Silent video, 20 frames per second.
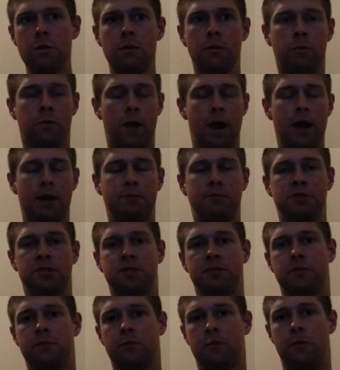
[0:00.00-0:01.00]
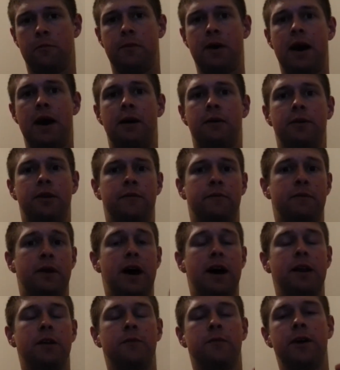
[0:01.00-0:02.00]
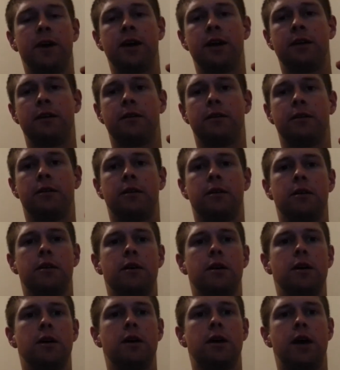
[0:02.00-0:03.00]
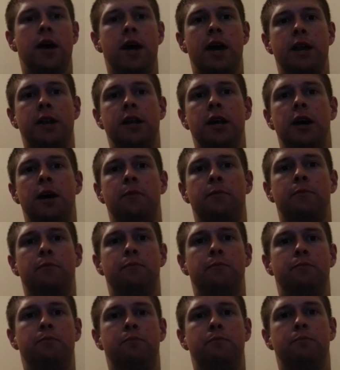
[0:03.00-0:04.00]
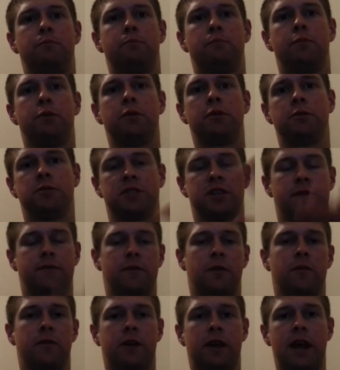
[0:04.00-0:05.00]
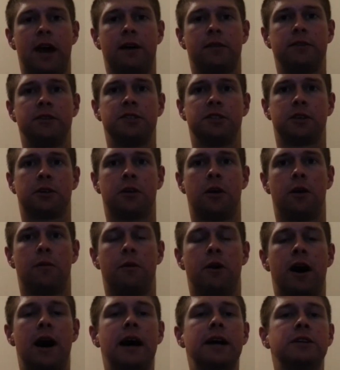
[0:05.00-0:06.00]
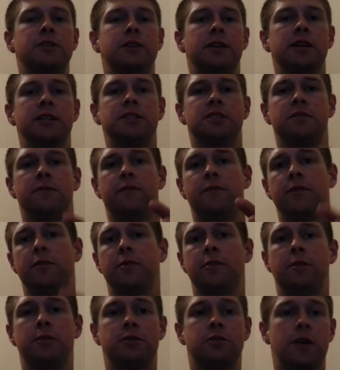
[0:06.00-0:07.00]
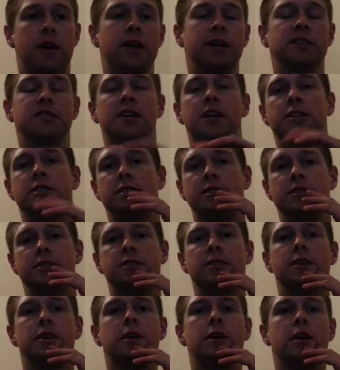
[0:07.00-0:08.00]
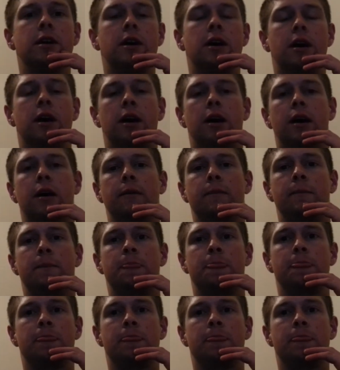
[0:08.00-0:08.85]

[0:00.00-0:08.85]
grams per pound of body weight and put those leftover calories in the carbohydrates to fuel your training sessions. So